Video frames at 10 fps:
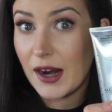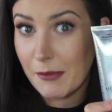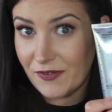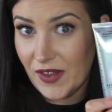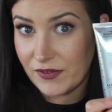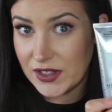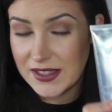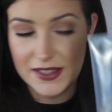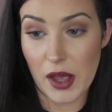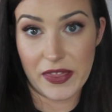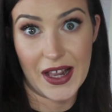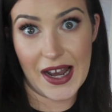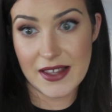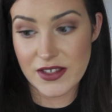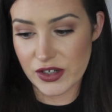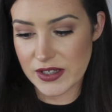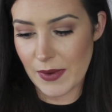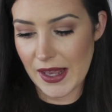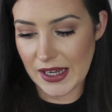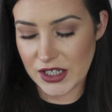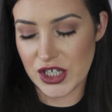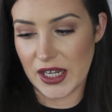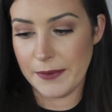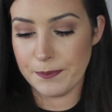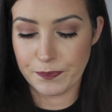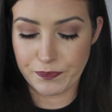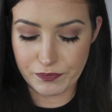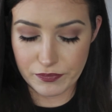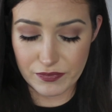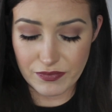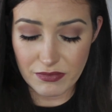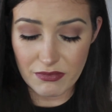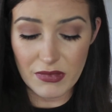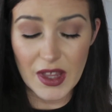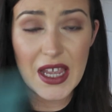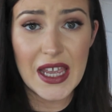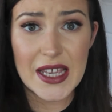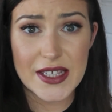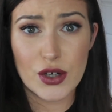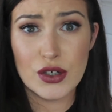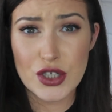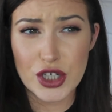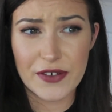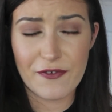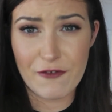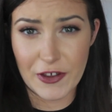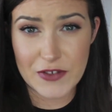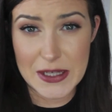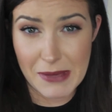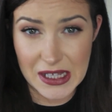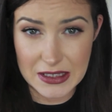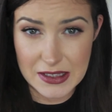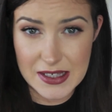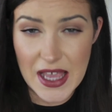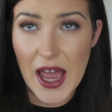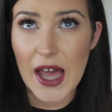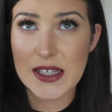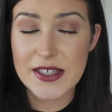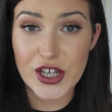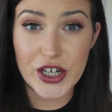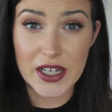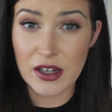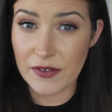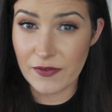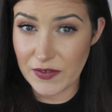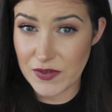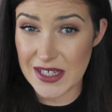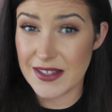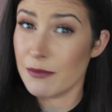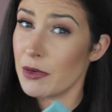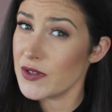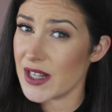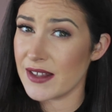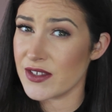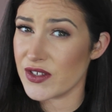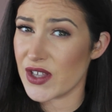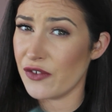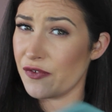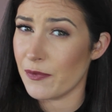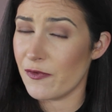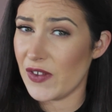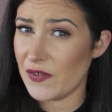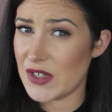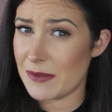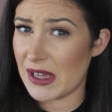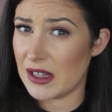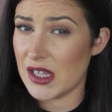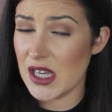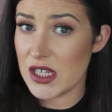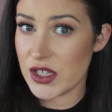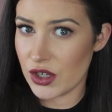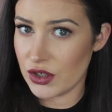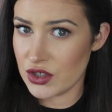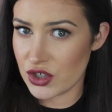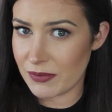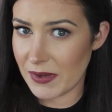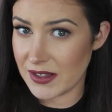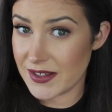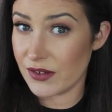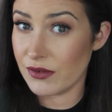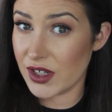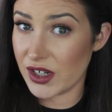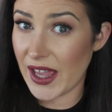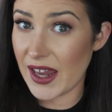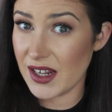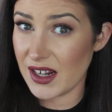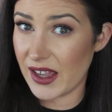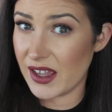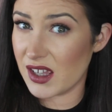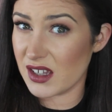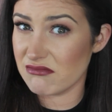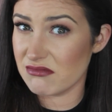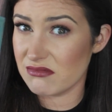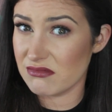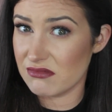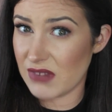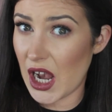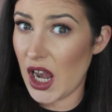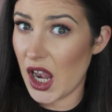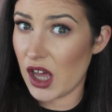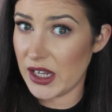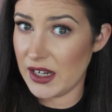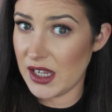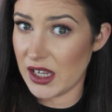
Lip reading: are my favorites. The cleanser as well actually is 150 mils and it's $39.50. So most cleansers go from 50 mil to 100 mil, so you're getting like a lot in